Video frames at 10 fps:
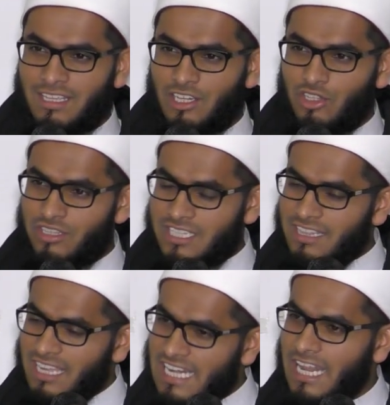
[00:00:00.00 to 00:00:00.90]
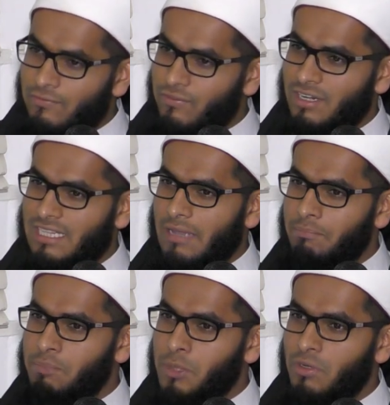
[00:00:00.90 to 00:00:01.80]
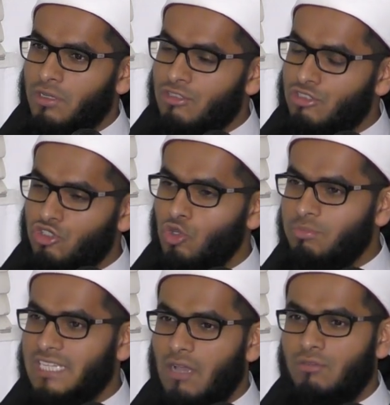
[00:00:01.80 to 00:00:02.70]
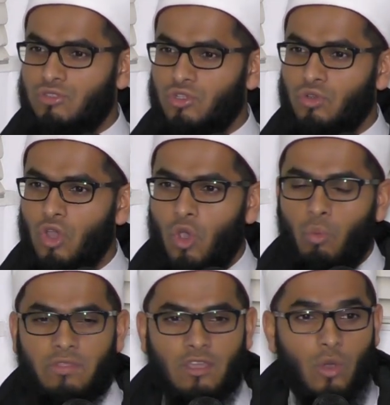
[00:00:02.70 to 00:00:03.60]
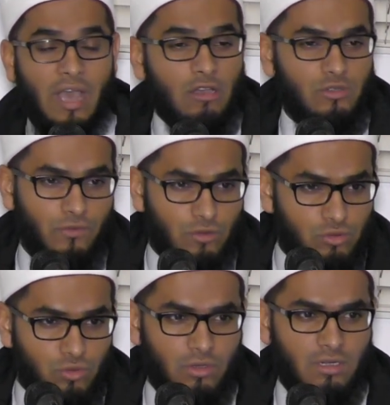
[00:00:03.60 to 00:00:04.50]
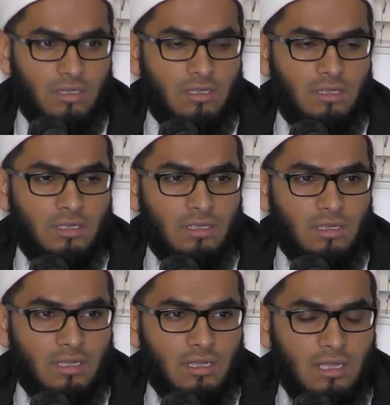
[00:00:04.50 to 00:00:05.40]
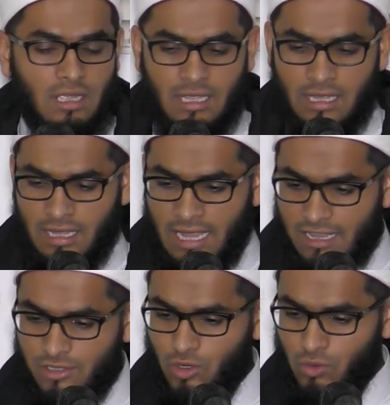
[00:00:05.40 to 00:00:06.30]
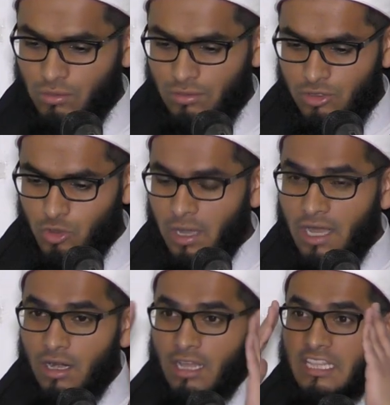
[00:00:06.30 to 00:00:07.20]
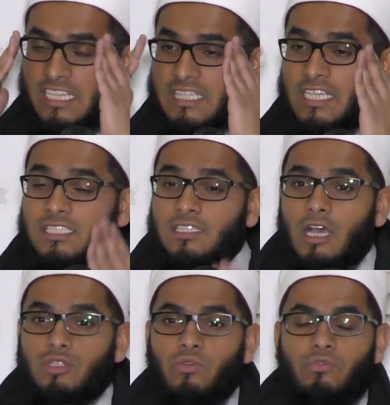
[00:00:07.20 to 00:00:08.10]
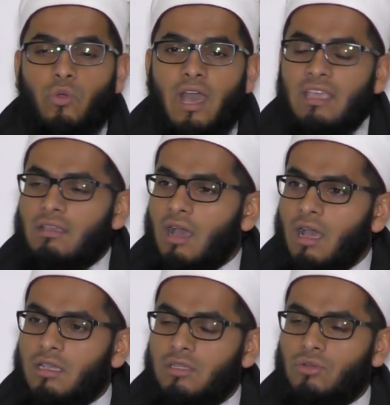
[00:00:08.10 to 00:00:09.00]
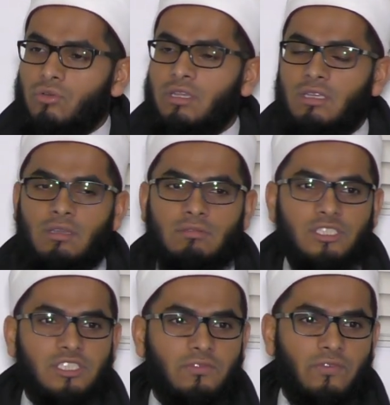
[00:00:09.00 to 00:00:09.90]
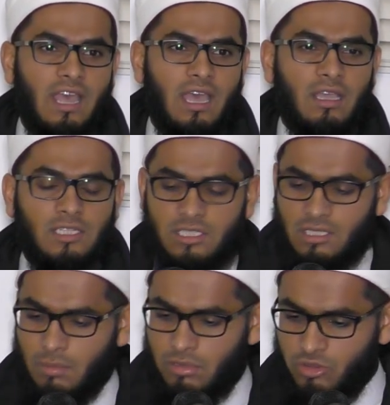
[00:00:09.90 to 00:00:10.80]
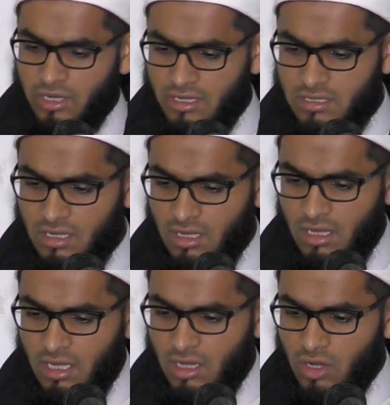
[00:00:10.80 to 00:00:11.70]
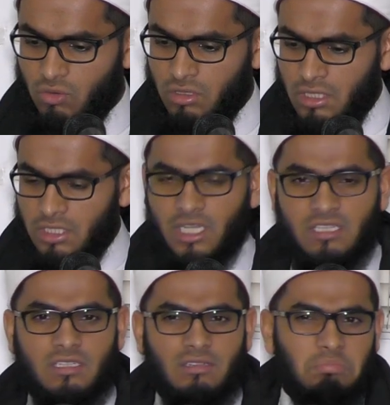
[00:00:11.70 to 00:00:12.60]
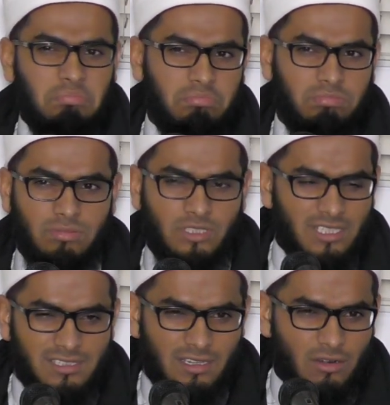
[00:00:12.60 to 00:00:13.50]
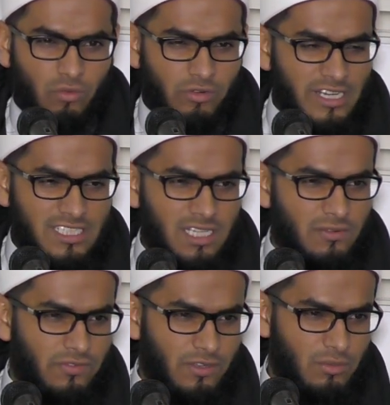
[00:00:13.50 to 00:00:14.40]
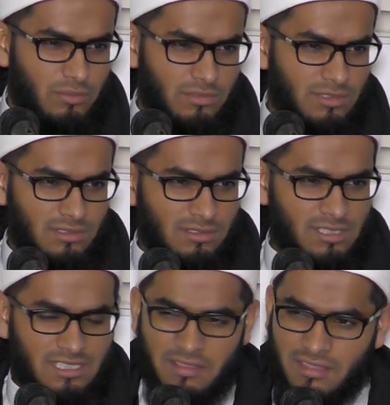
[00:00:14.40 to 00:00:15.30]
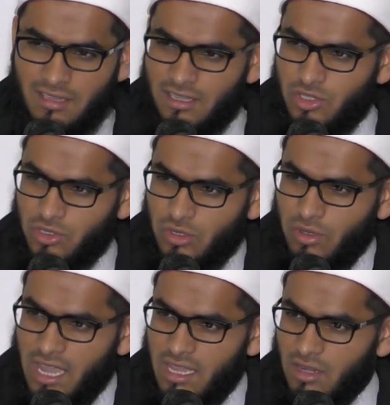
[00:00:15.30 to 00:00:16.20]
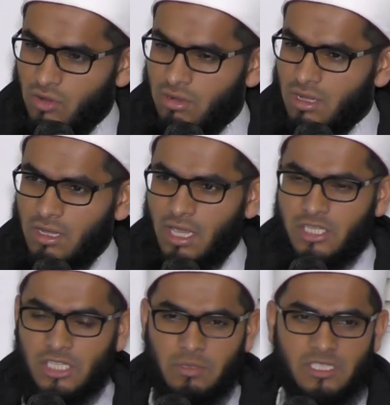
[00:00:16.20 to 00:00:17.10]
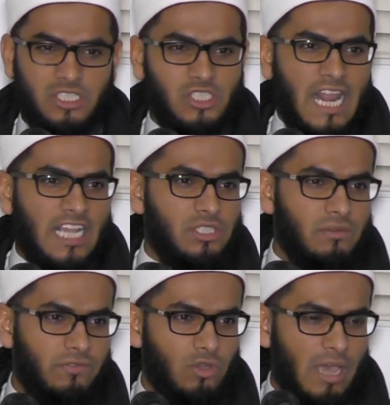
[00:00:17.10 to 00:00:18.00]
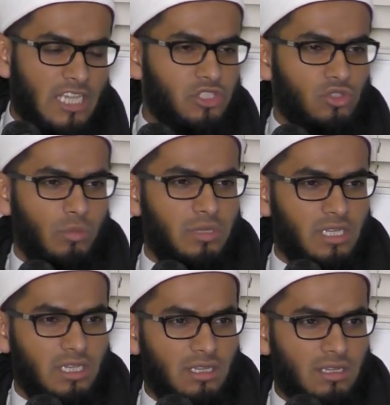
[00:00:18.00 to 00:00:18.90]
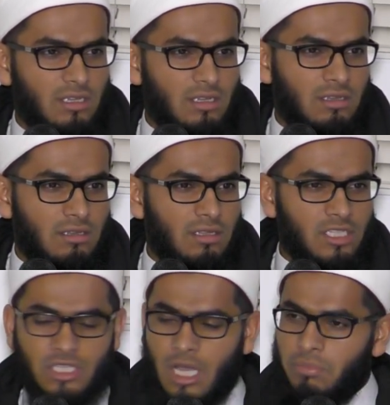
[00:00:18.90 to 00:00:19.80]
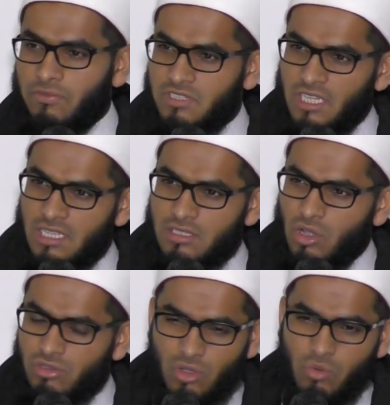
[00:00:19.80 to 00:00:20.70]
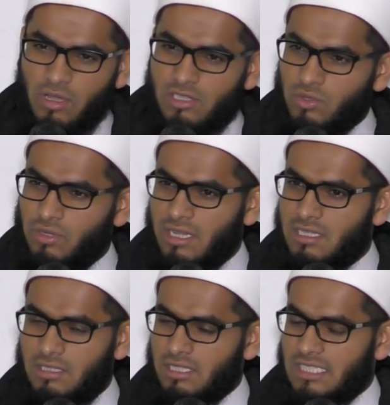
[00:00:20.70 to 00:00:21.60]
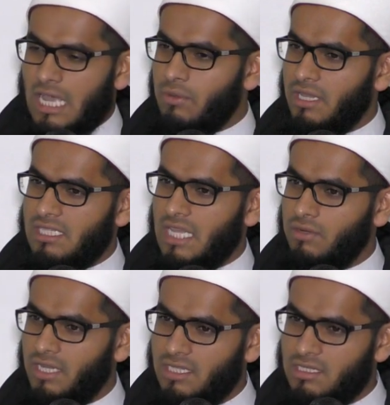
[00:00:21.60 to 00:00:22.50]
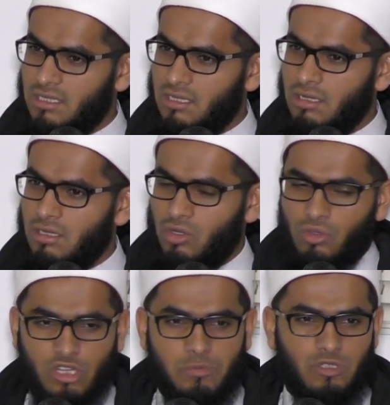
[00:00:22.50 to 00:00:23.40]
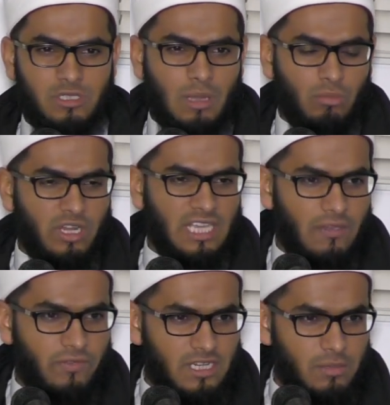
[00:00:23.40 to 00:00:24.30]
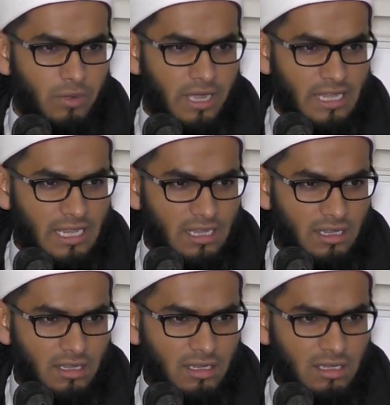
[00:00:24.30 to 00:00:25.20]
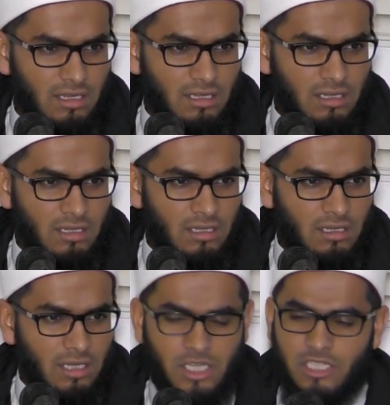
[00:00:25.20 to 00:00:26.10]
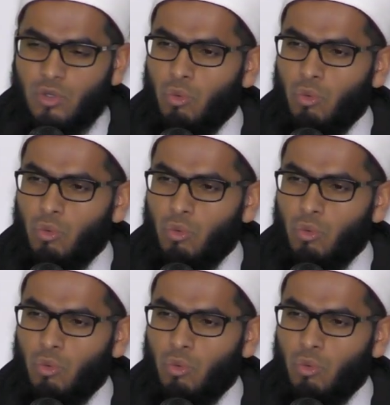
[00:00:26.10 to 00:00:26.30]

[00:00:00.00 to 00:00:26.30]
Do you see the level that people can stoop down to when they go out of control? And so, subhanAllah, these things start off quite hunky-dory, just a fag, just a couple of drinks. You know, just an over 18 film. It's nothing, it's just okay, you know. It's just an action film, action comedy. There's a couple of scenes, so what, it's okay, it's just, that's how it is nowadays. You know, your response is, I'm not gonna get affected by it. It's just a